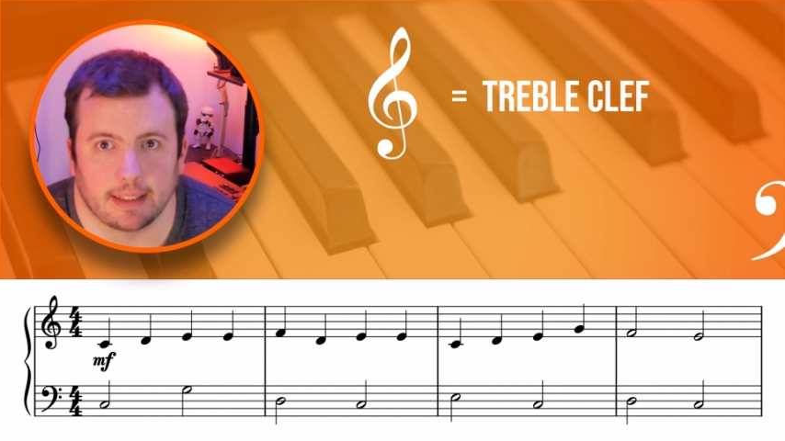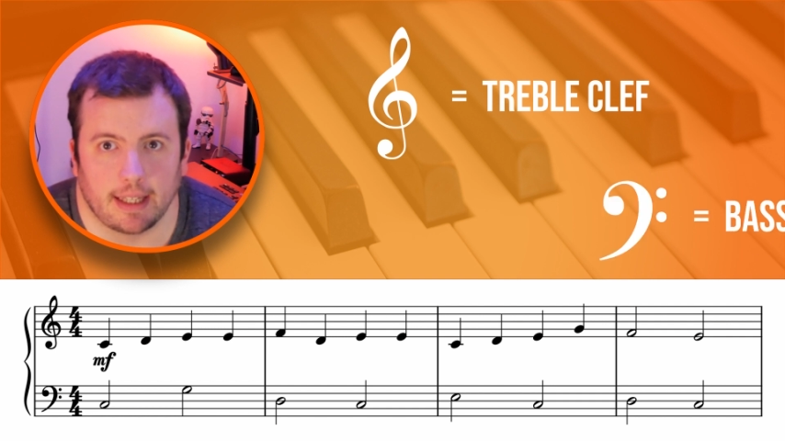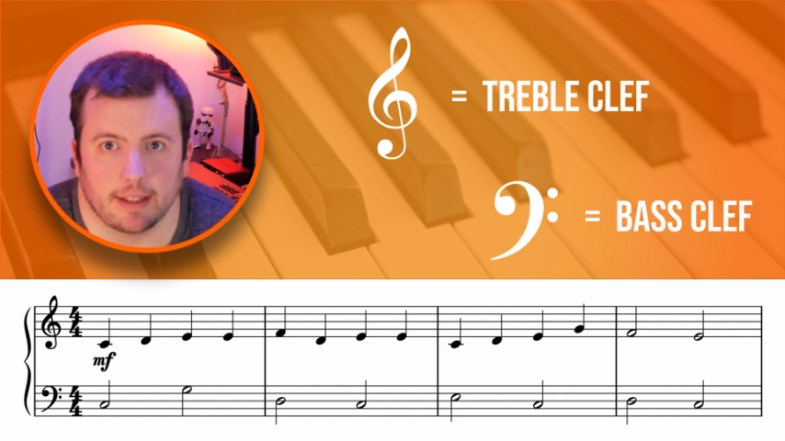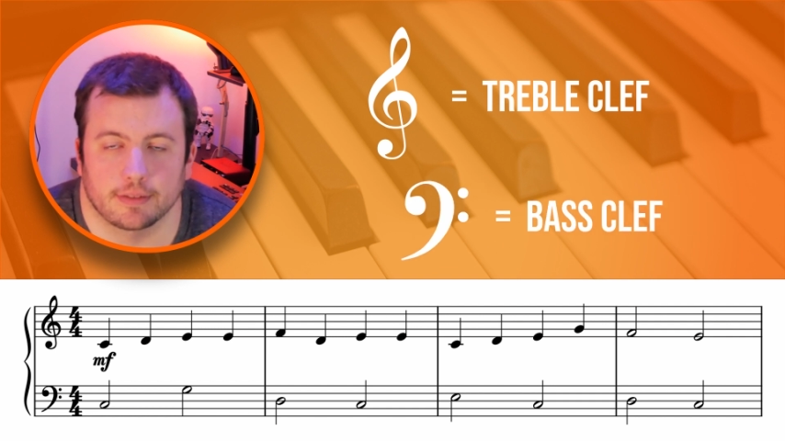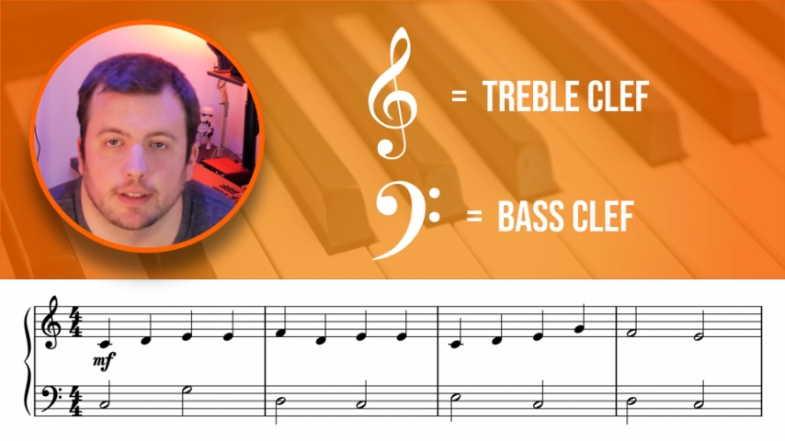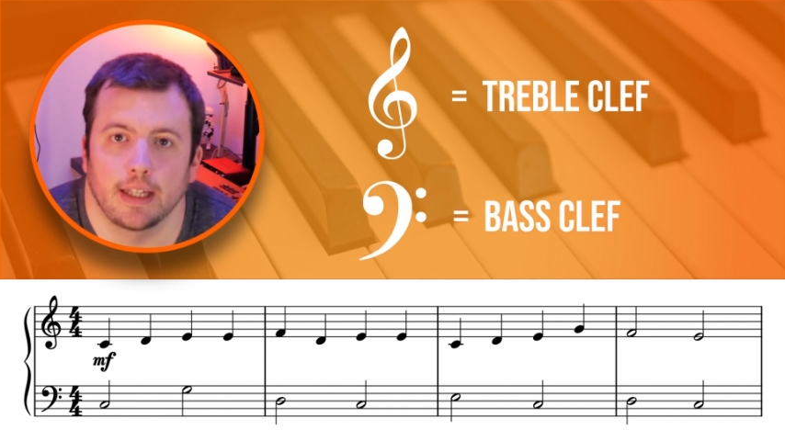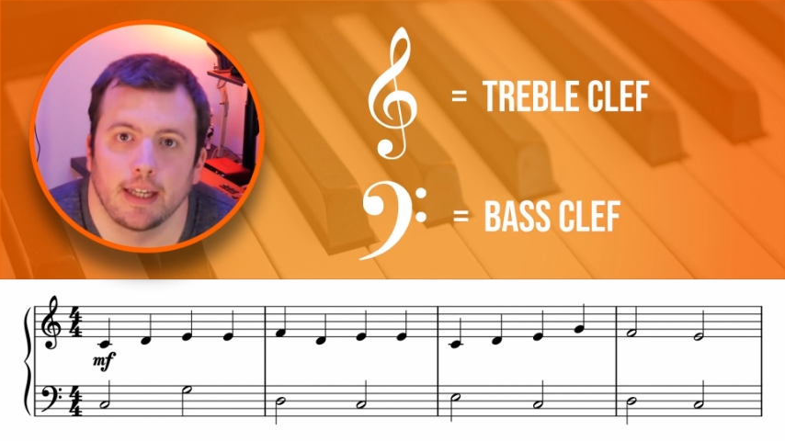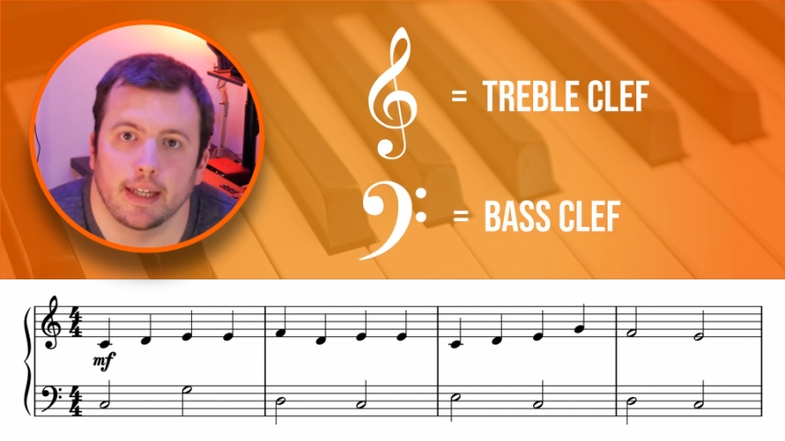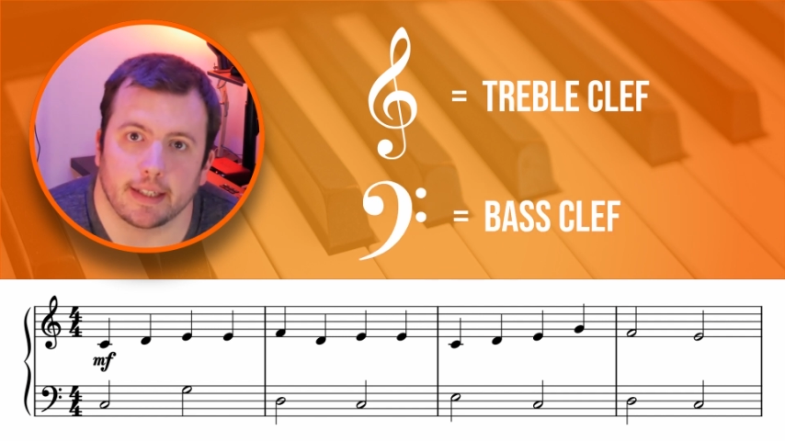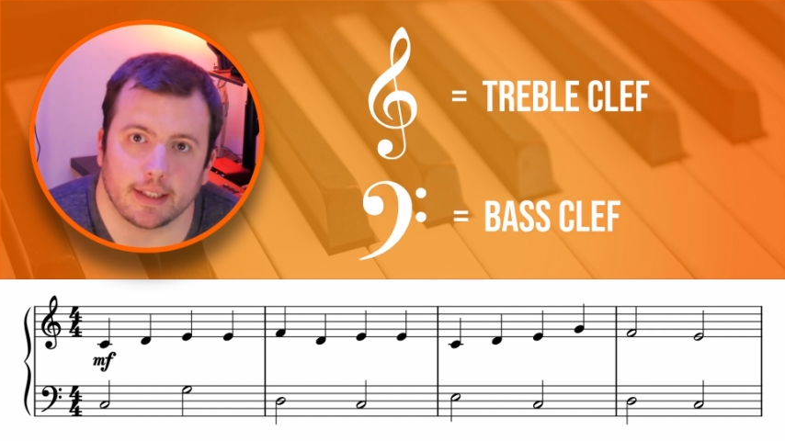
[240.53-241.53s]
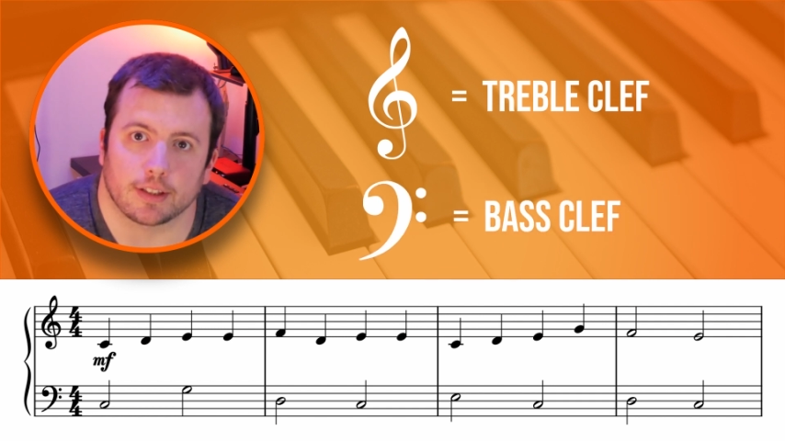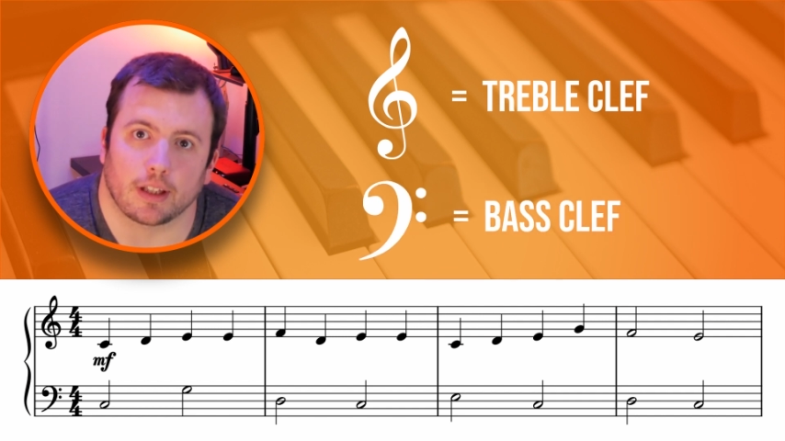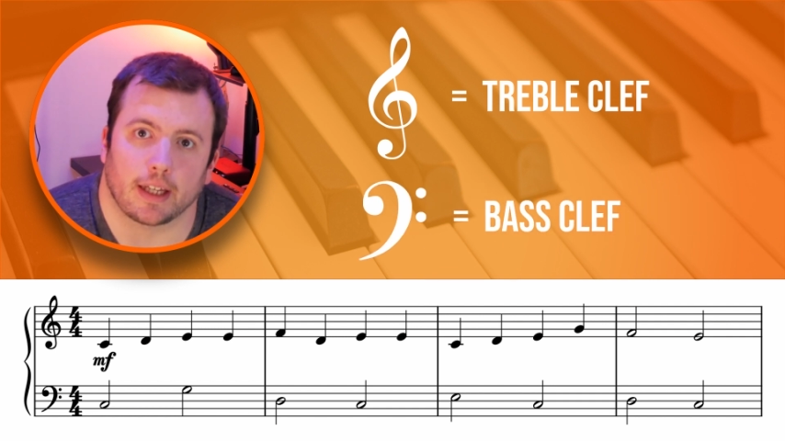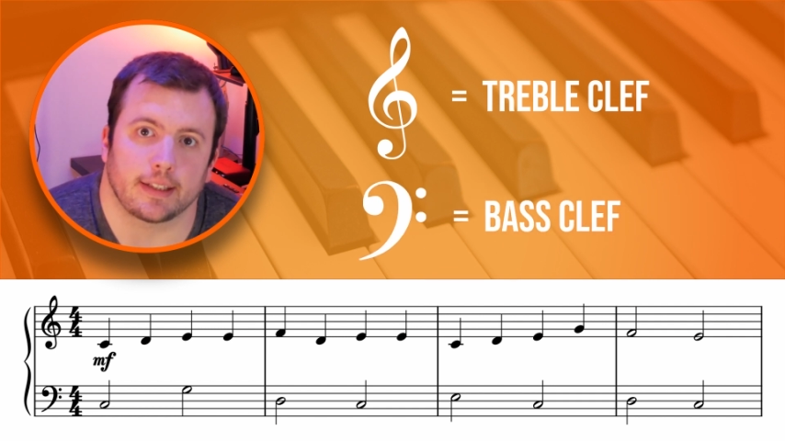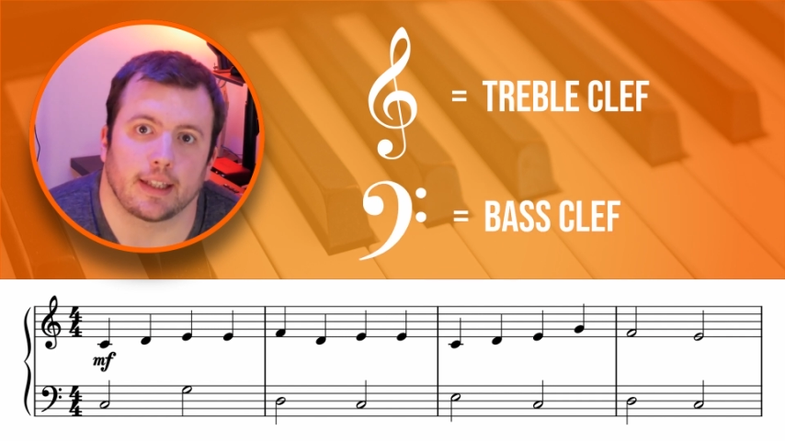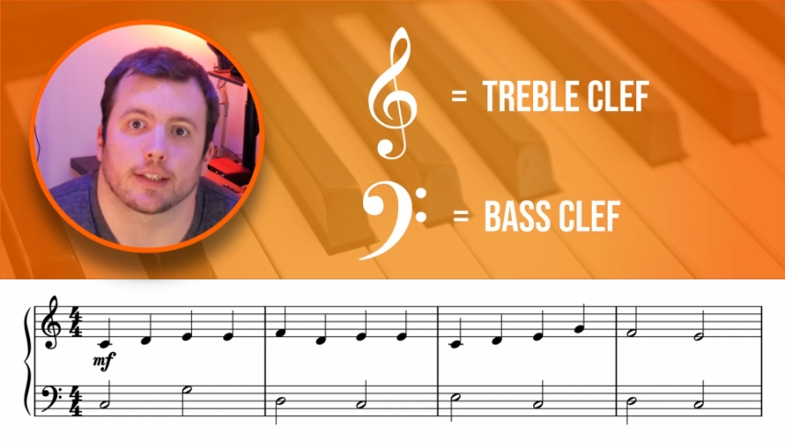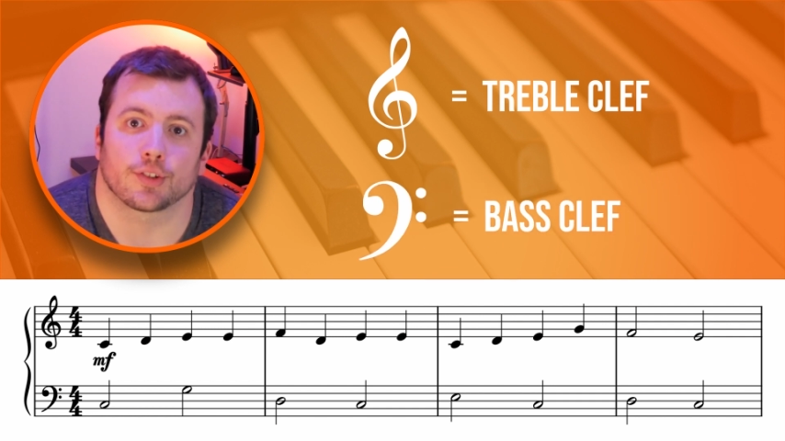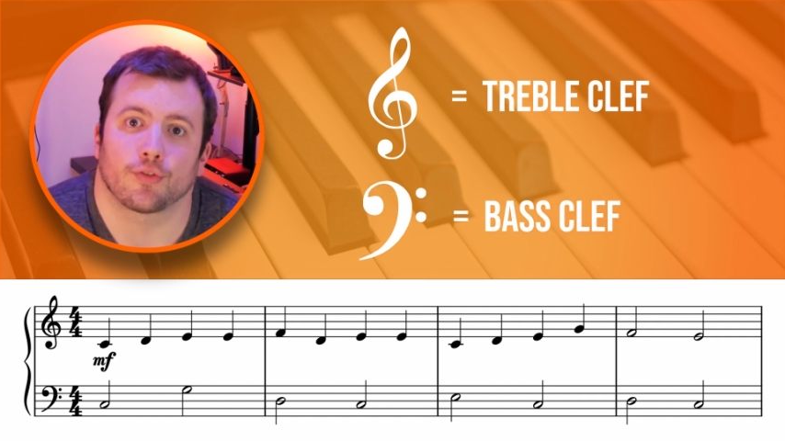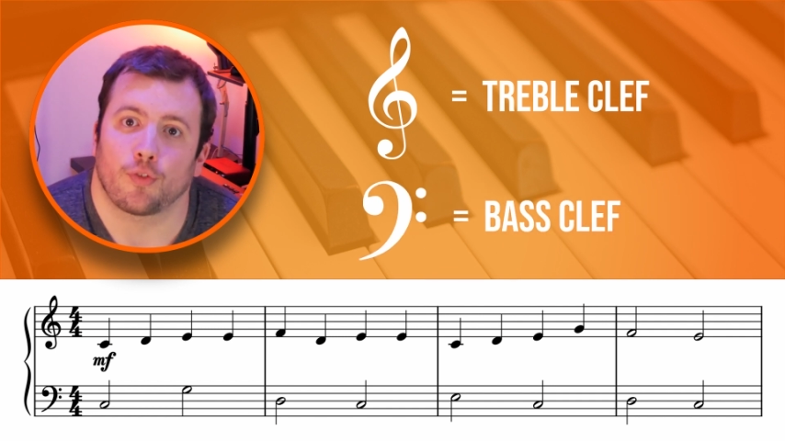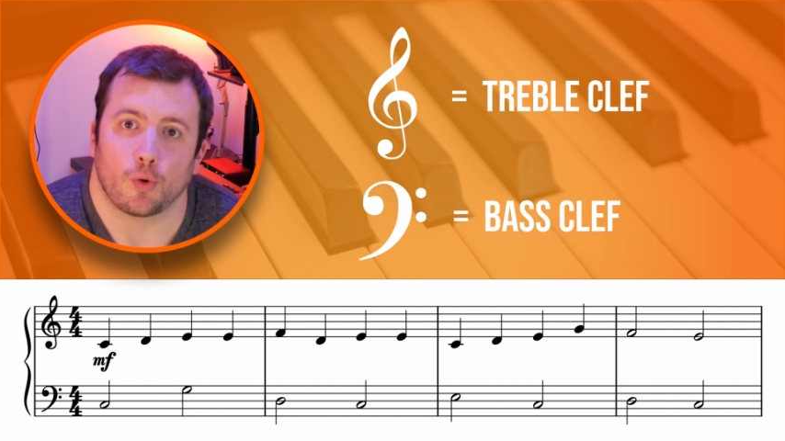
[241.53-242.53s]
clef. Each line
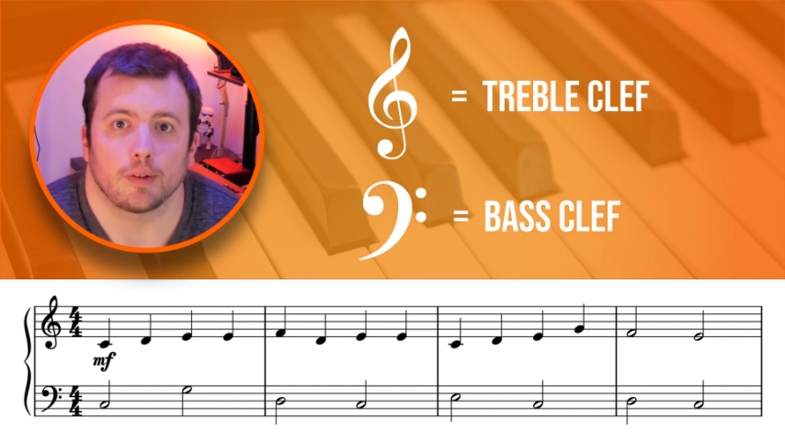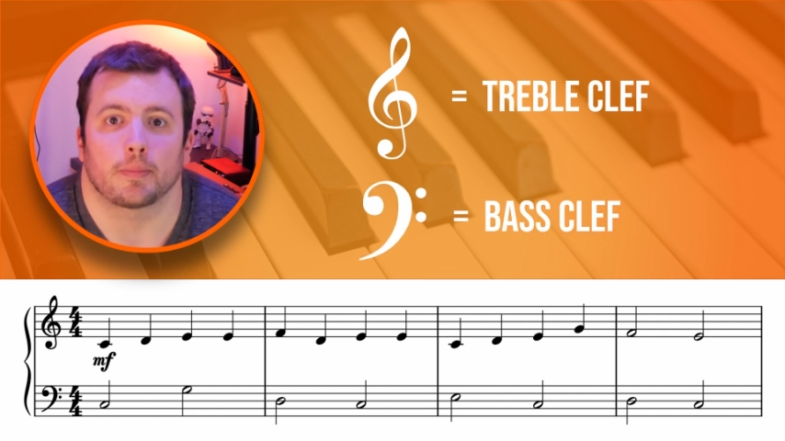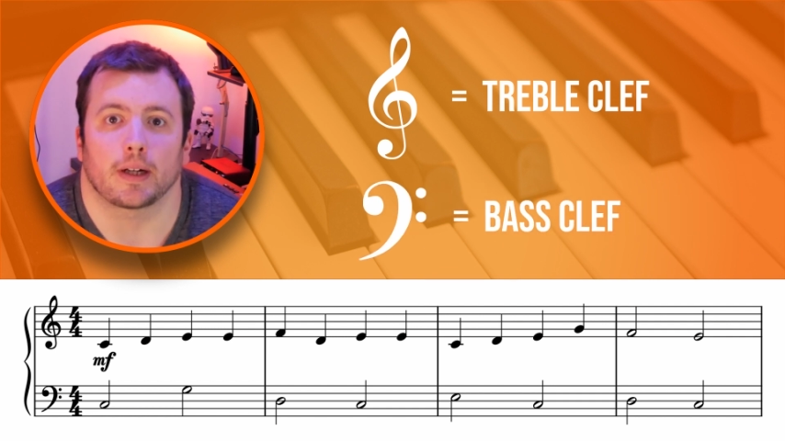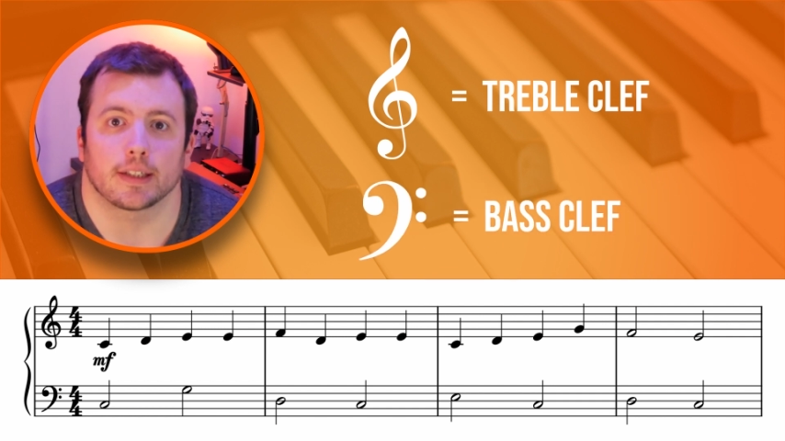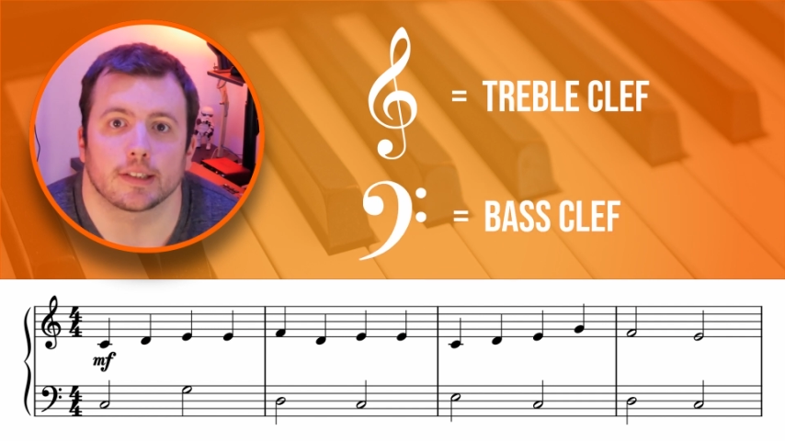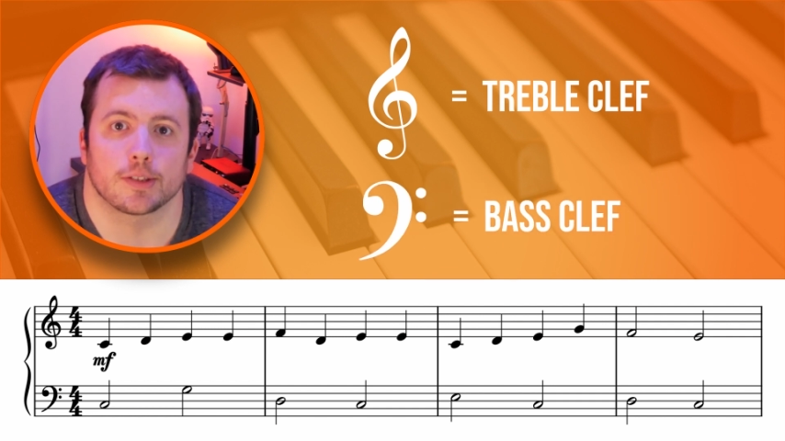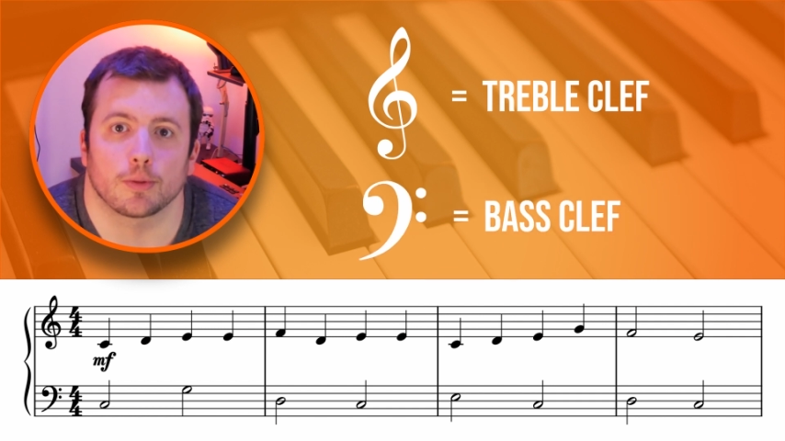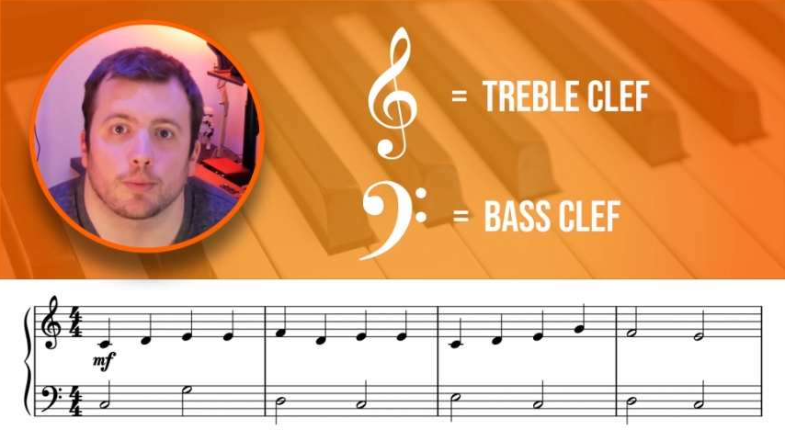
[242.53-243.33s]
has 4 bars,